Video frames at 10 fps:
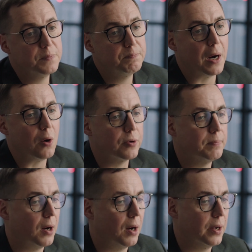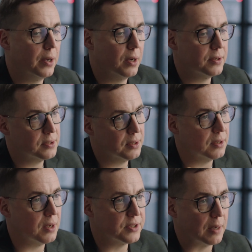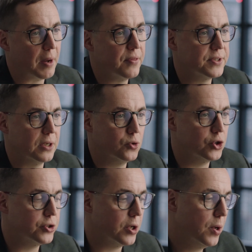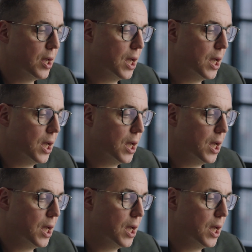powered by some other solution. So